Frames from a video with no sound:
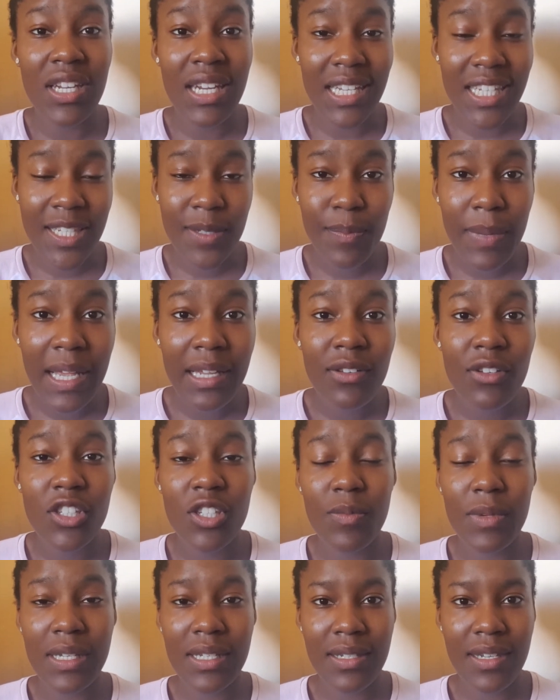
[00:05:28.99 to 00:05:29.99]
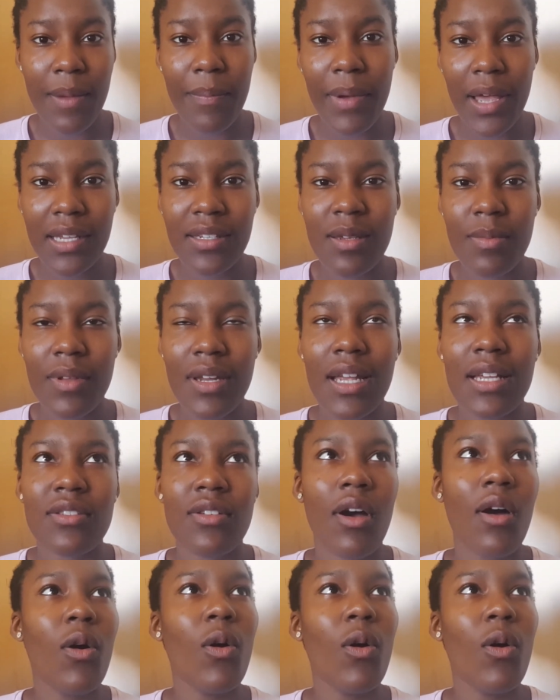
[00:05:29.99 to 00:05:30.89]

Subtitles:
and explained it to me step by step, then I was like,